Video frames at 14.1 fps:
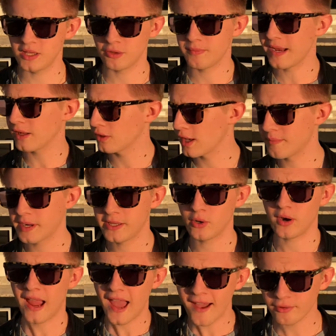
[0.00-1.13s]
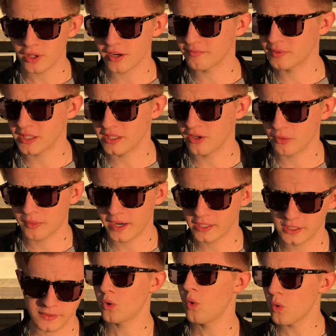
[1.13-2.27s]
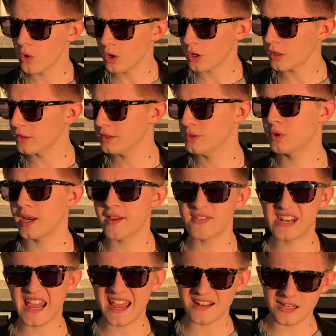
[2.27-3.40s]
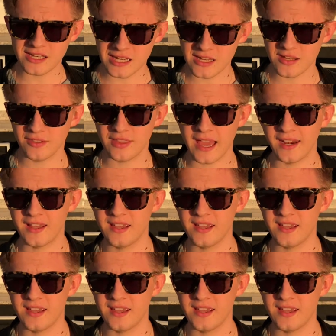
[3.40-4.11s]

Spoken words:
either make a lot of money or have a lot of money already, or you could have an entity that